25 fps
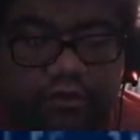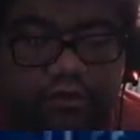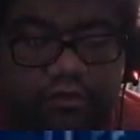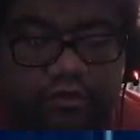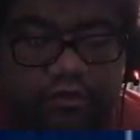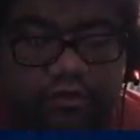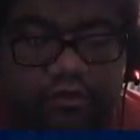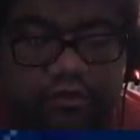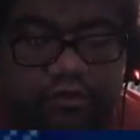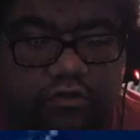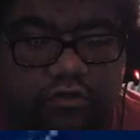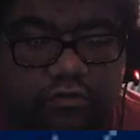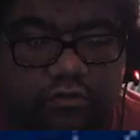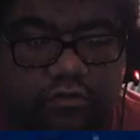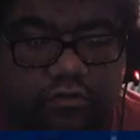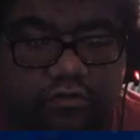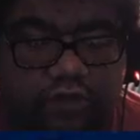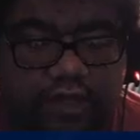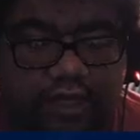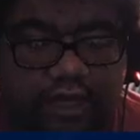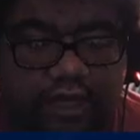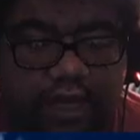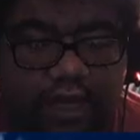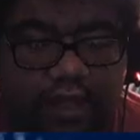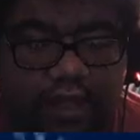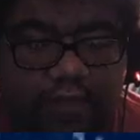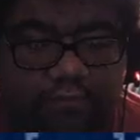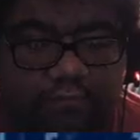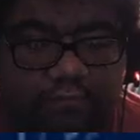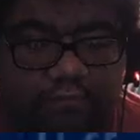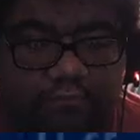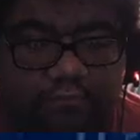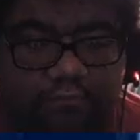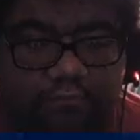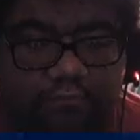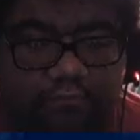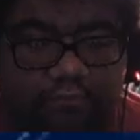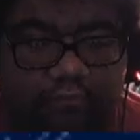Do you think I'm
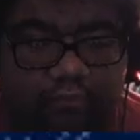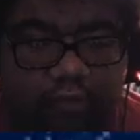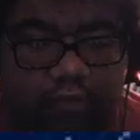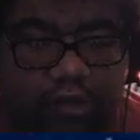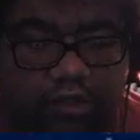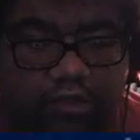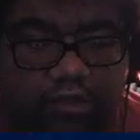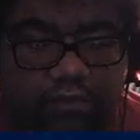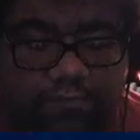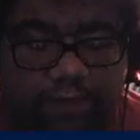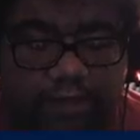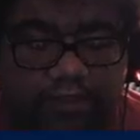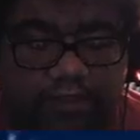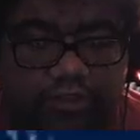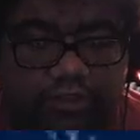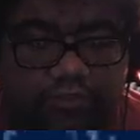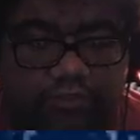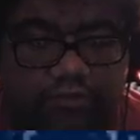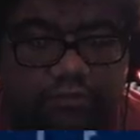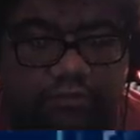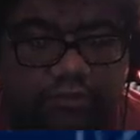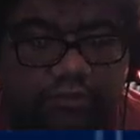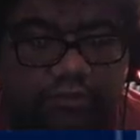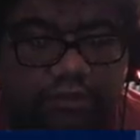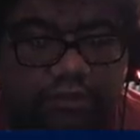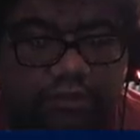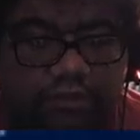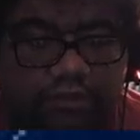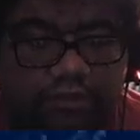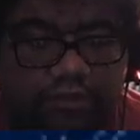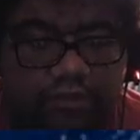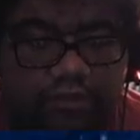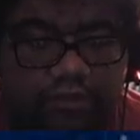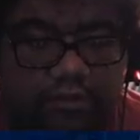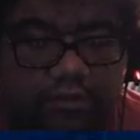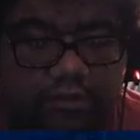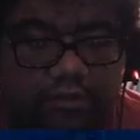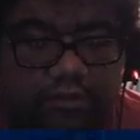one-dimensional?
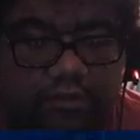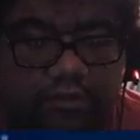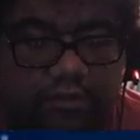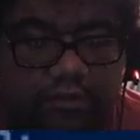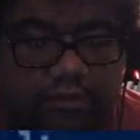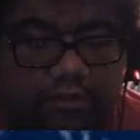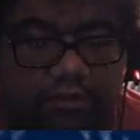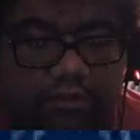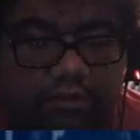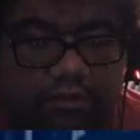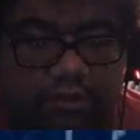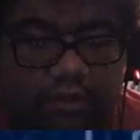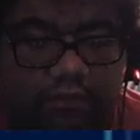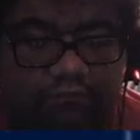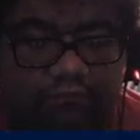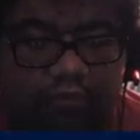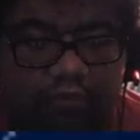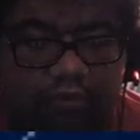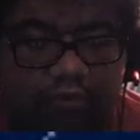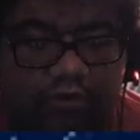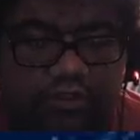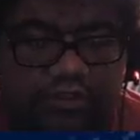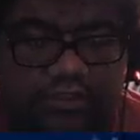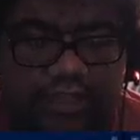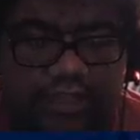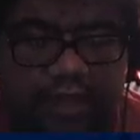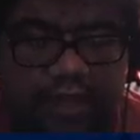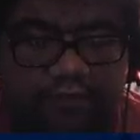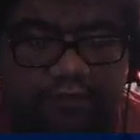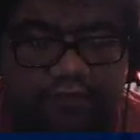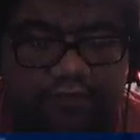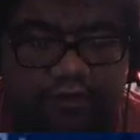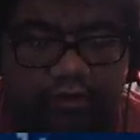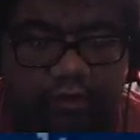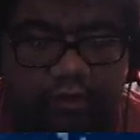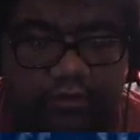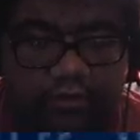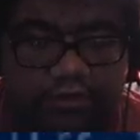Of course not.
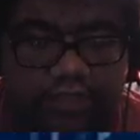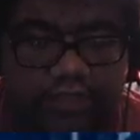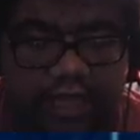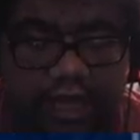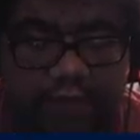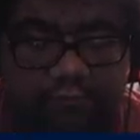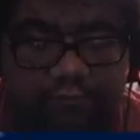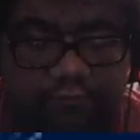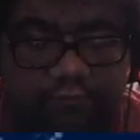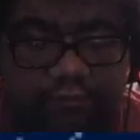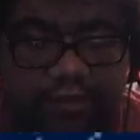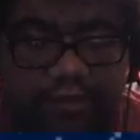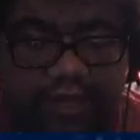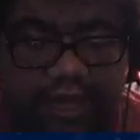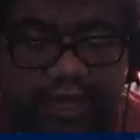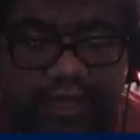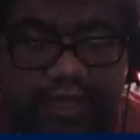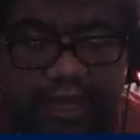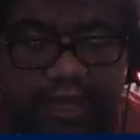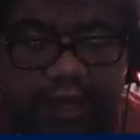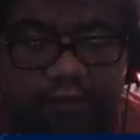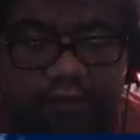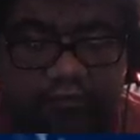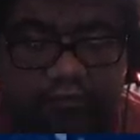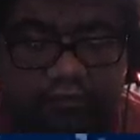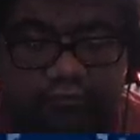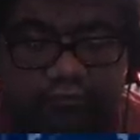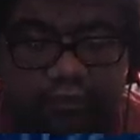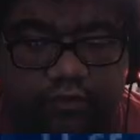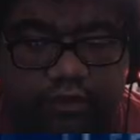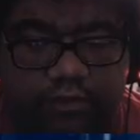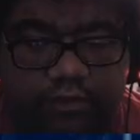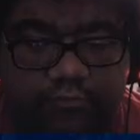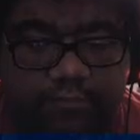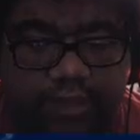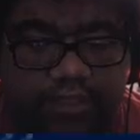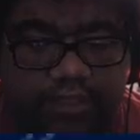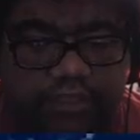The whole time we've been hanging out, you've
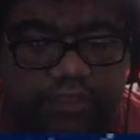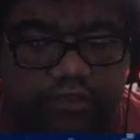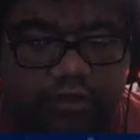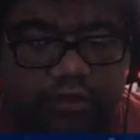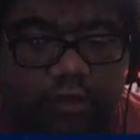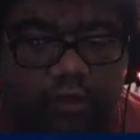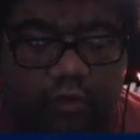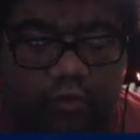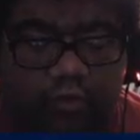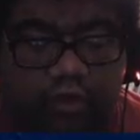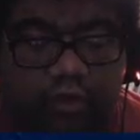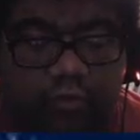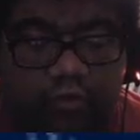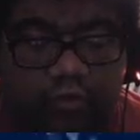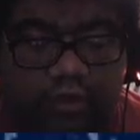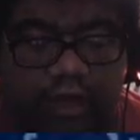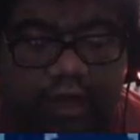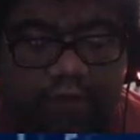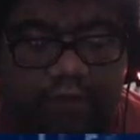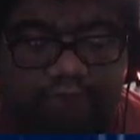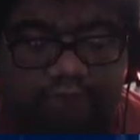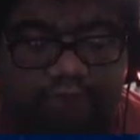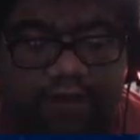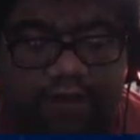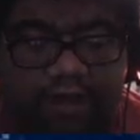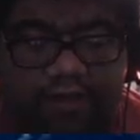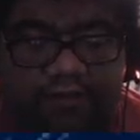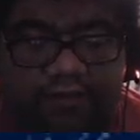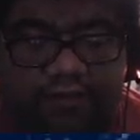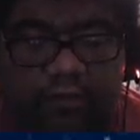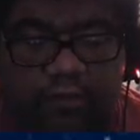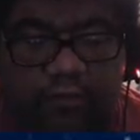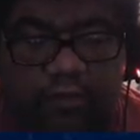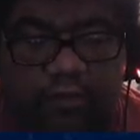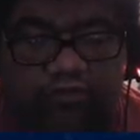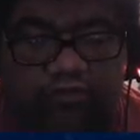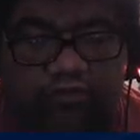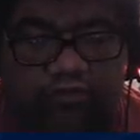only mentioned the whole Jotunheim fighting
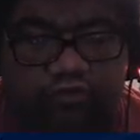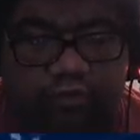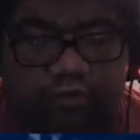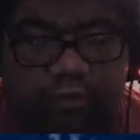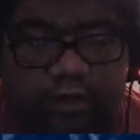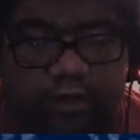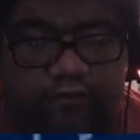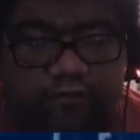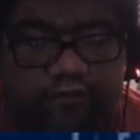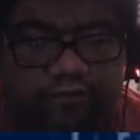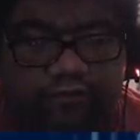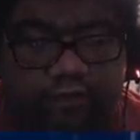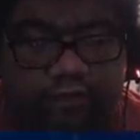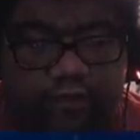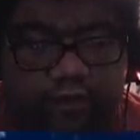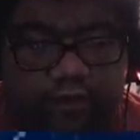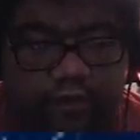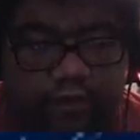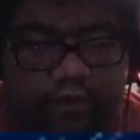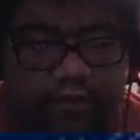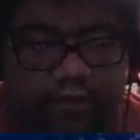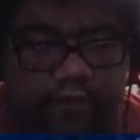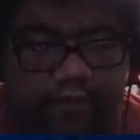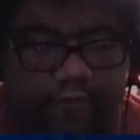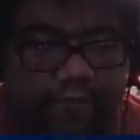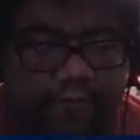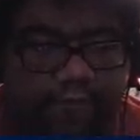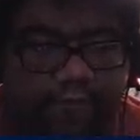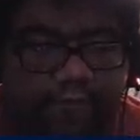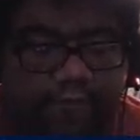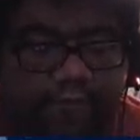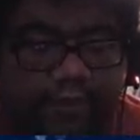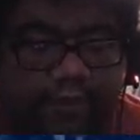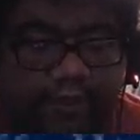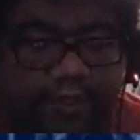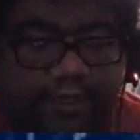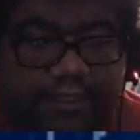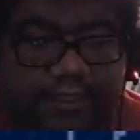thing once or twice.
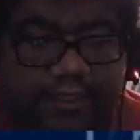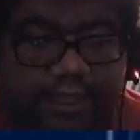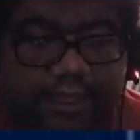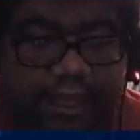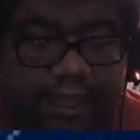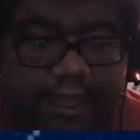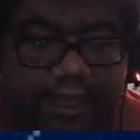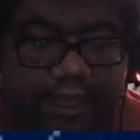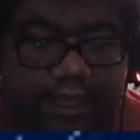Yeah.